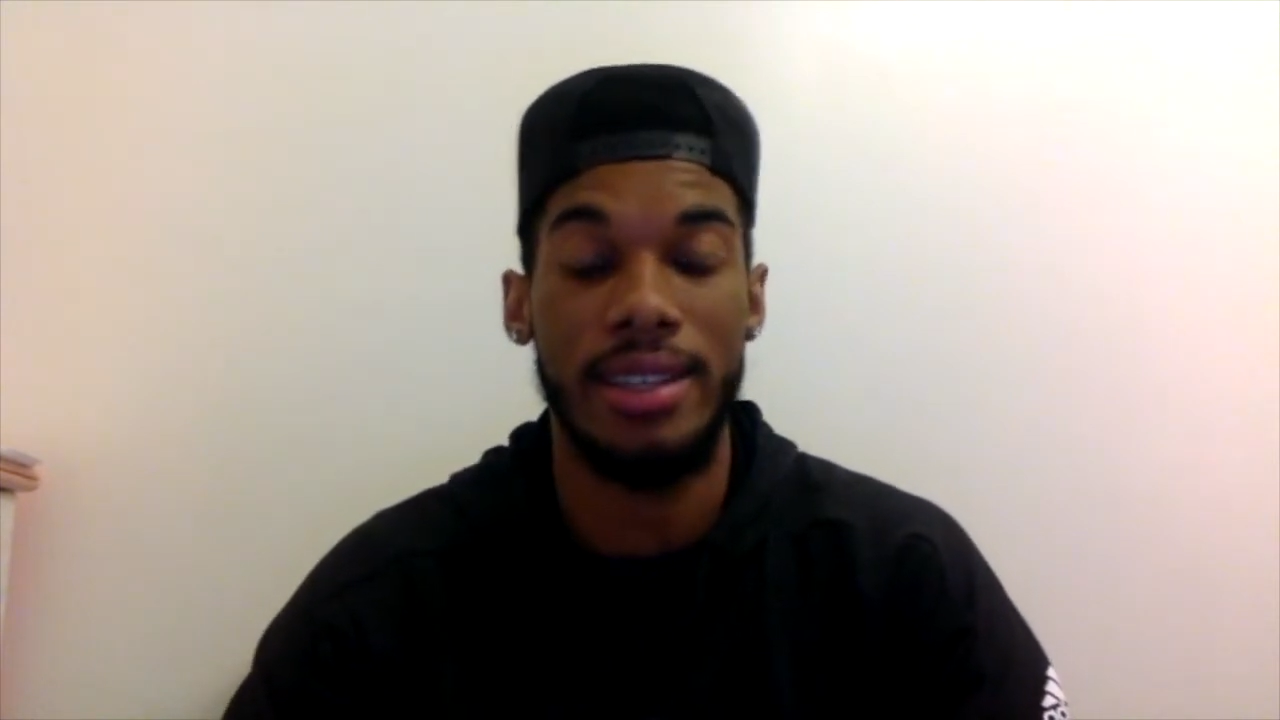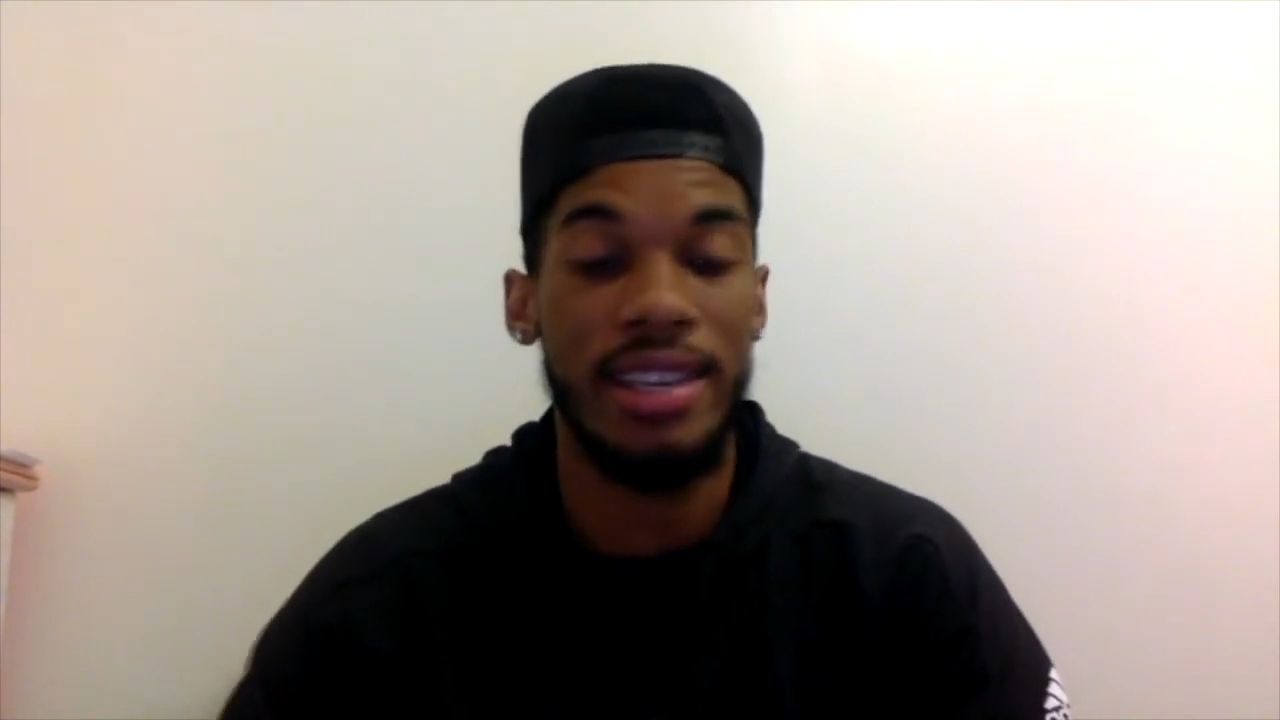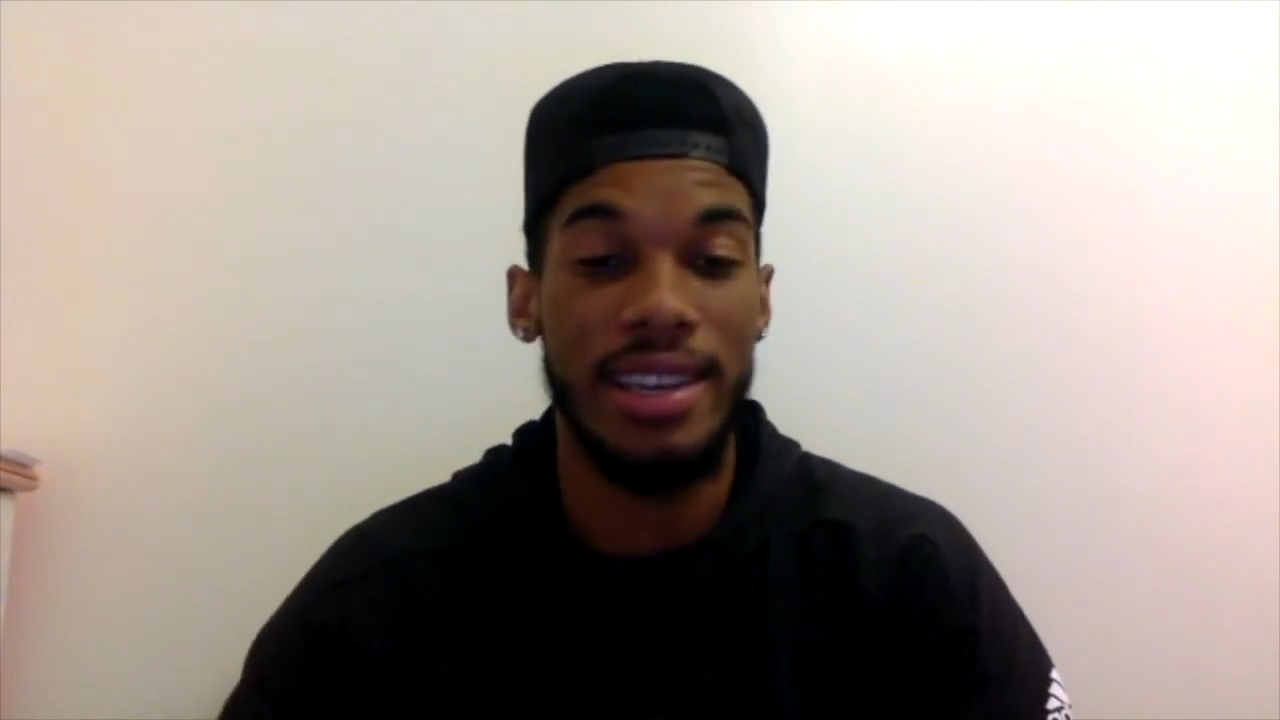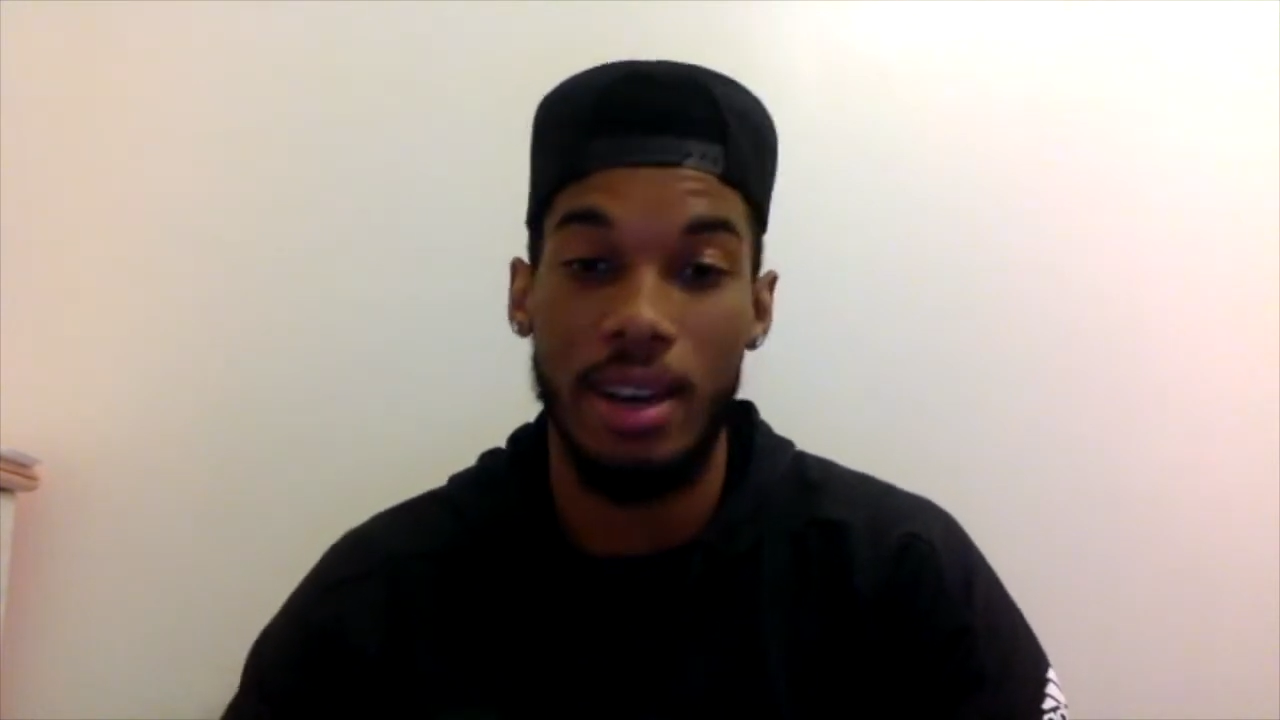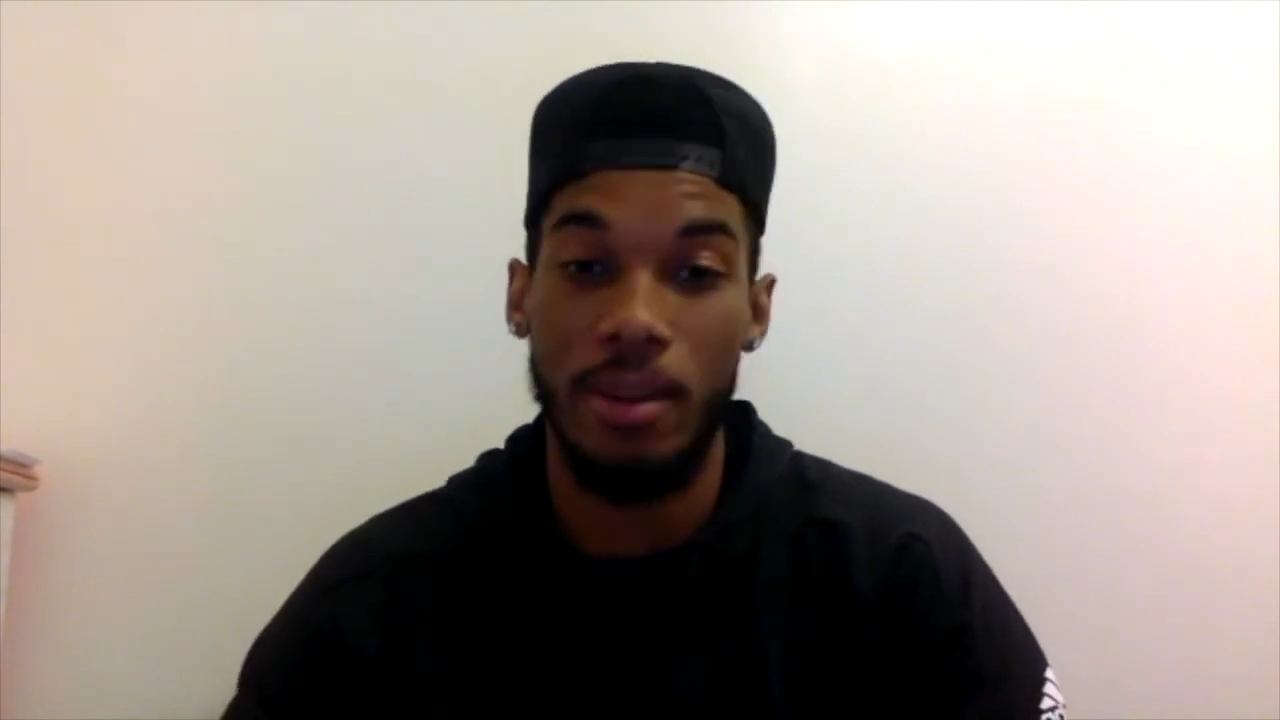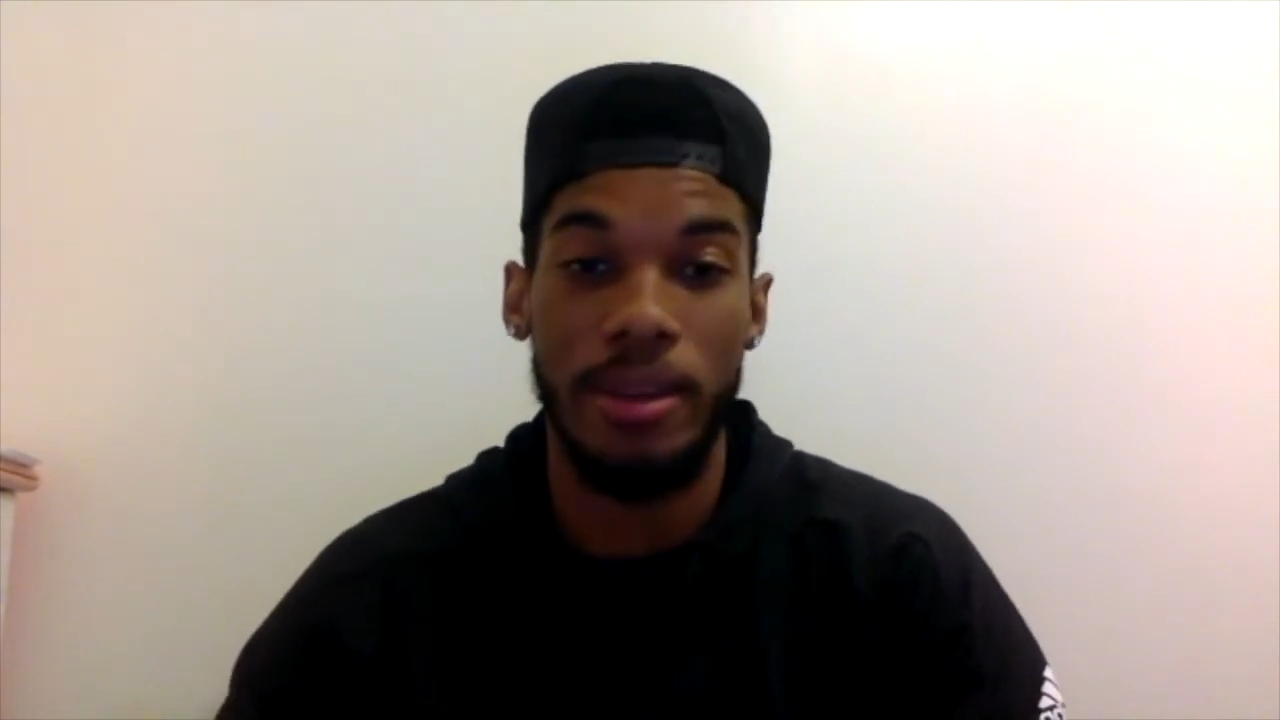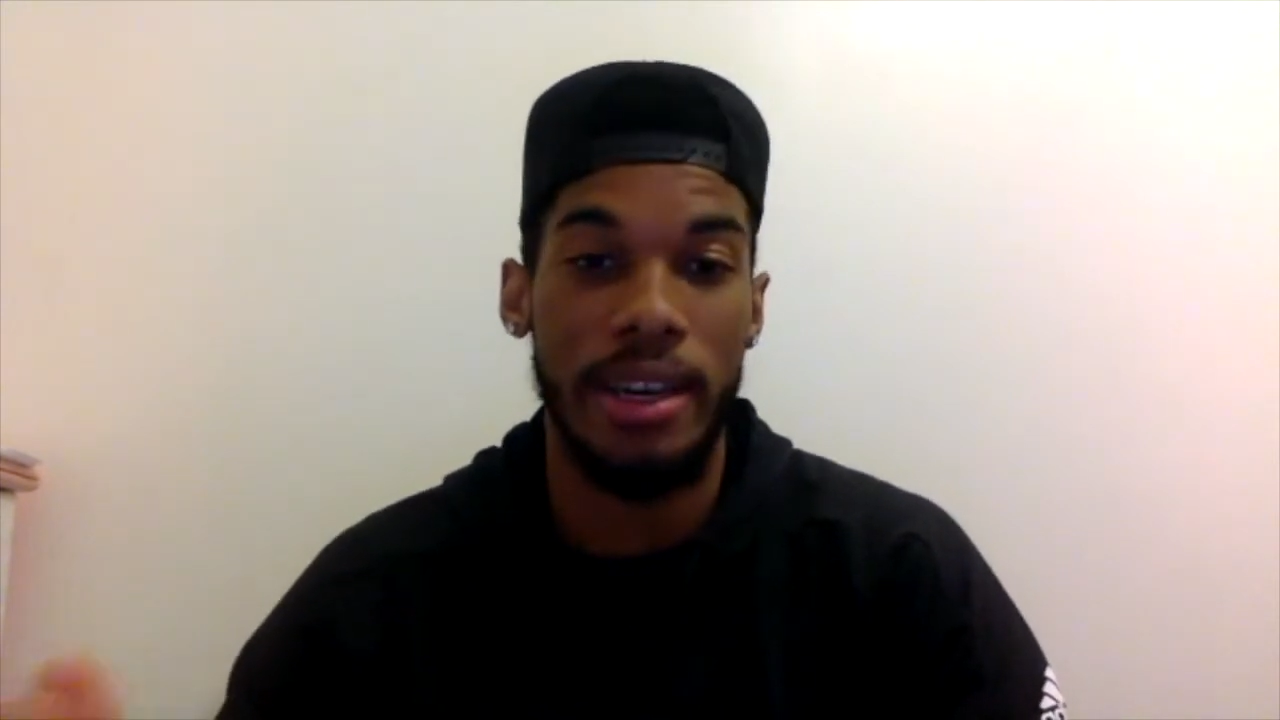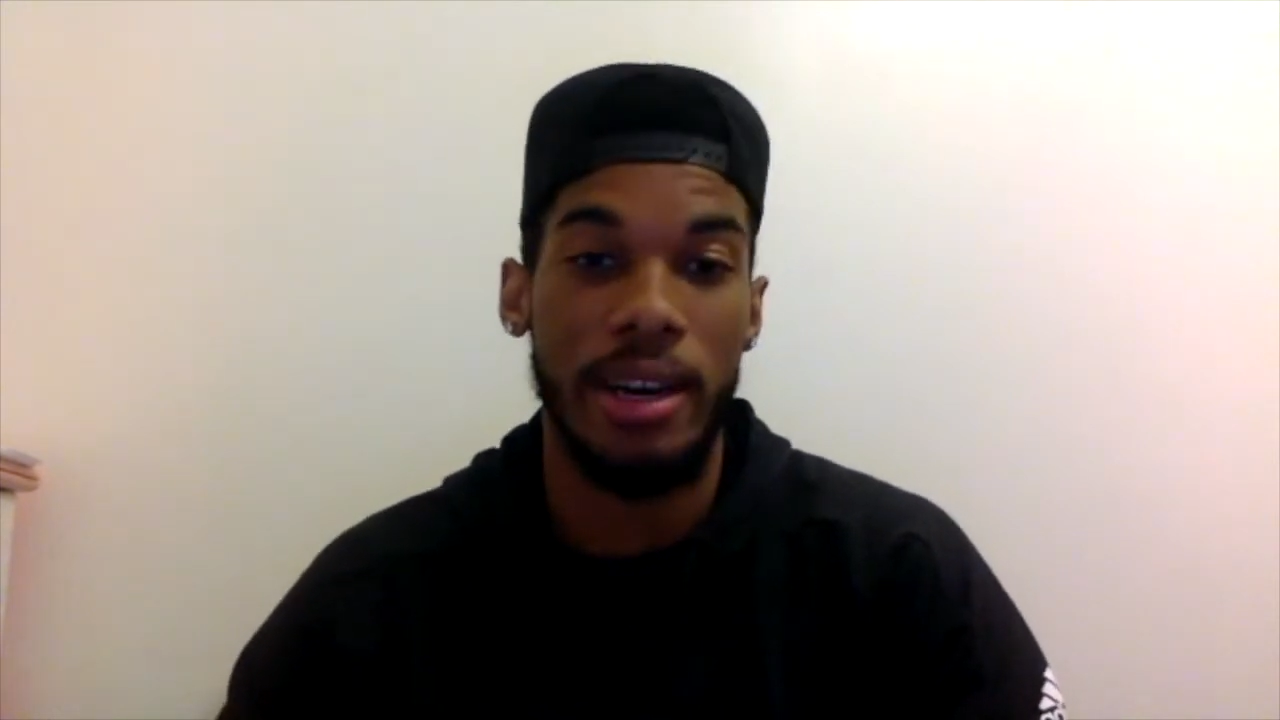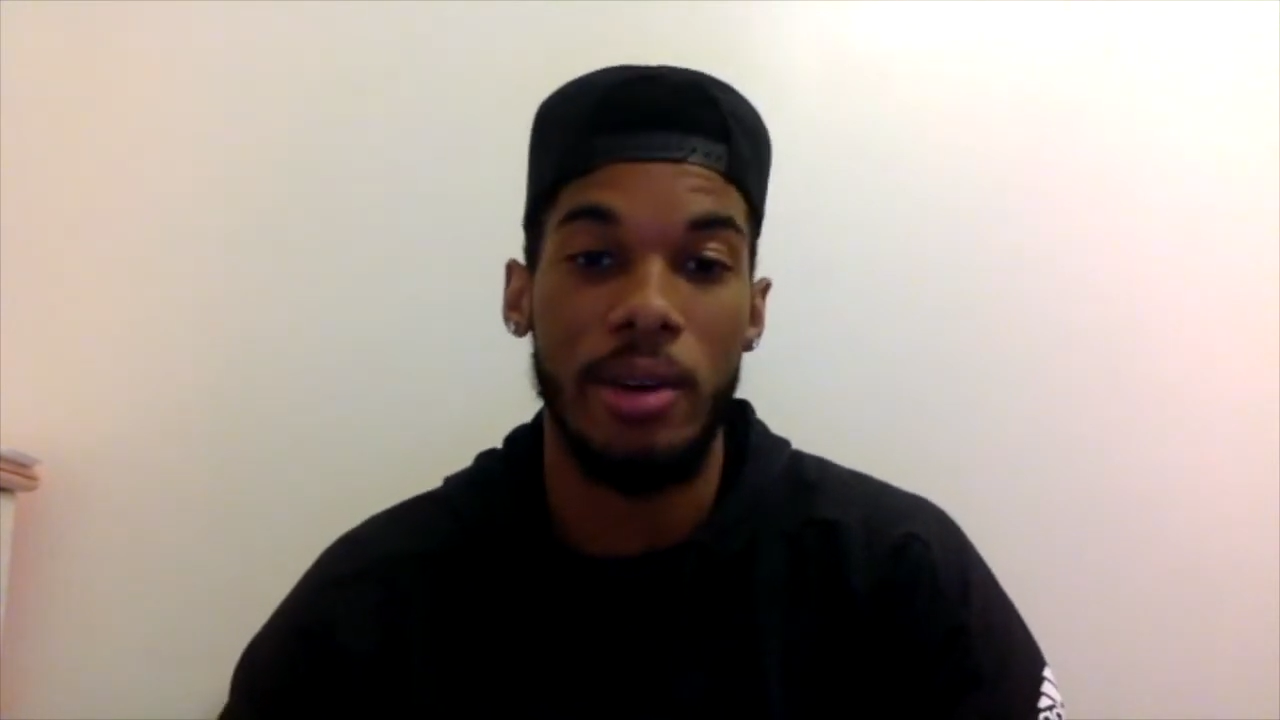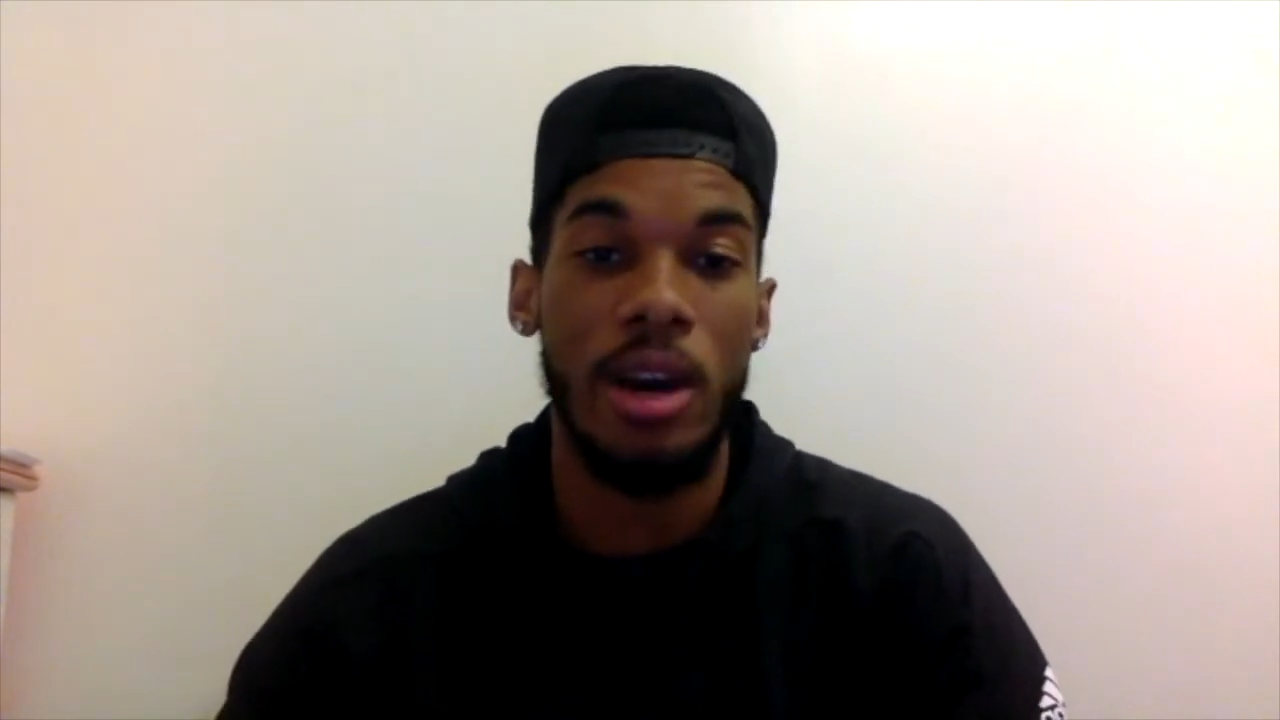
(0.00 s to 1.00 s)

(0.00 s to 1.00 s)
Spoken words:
He helped me out.